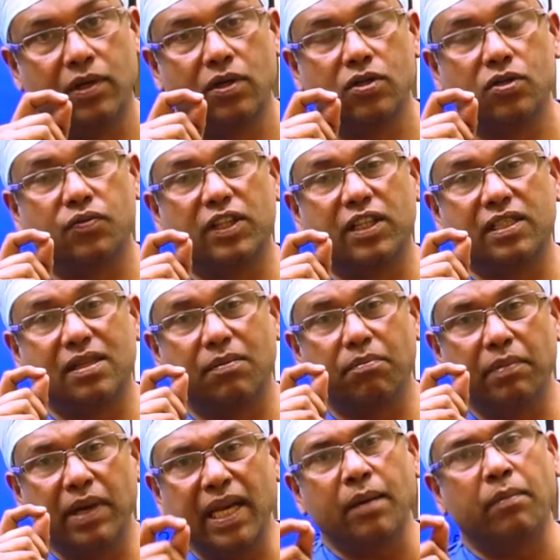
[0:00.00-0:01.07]
So, it is a
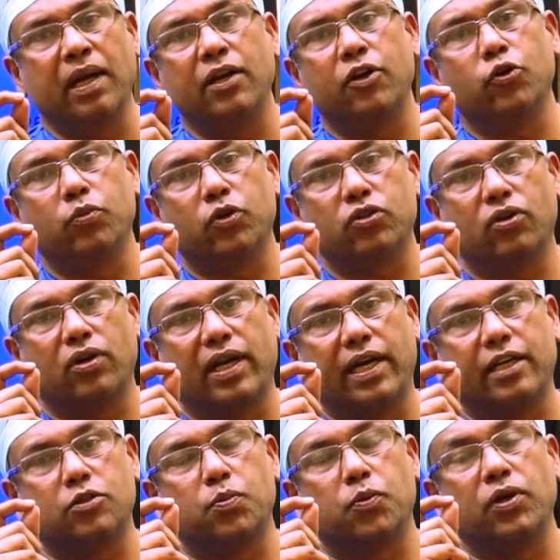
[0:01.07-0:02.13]
minimal
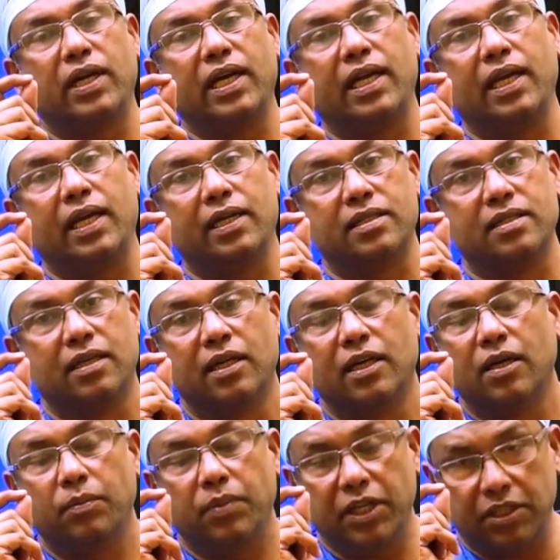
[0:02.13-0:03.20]
pneumothorax, spontaneous,
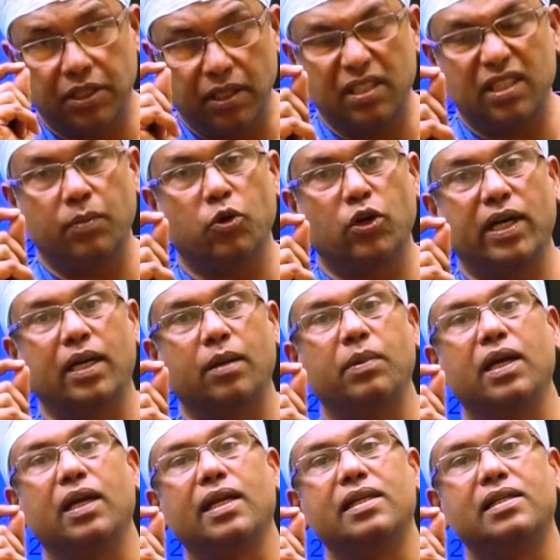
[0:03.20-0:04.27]
patient is
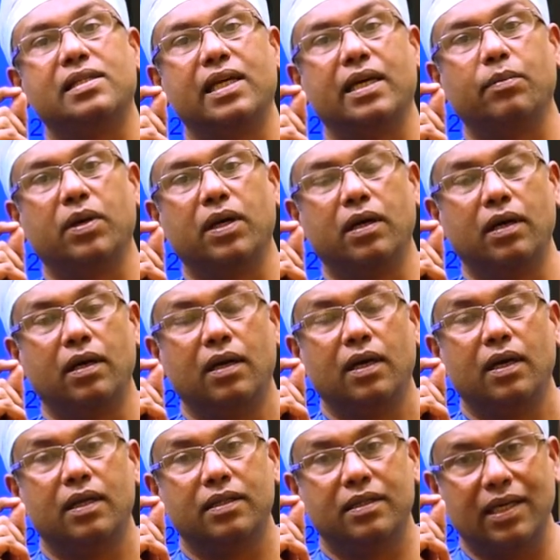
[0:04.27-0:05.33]
hemodynamically stable,
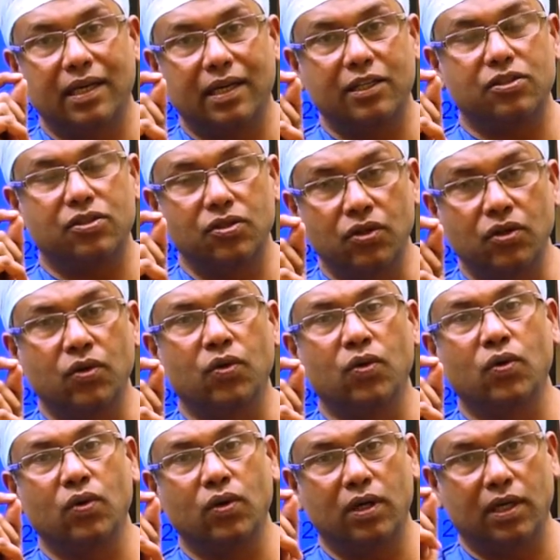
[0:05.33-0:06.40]
there is
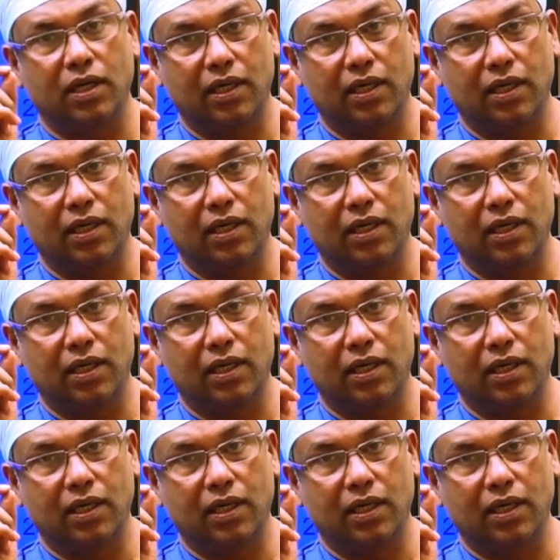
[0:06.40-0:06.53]
no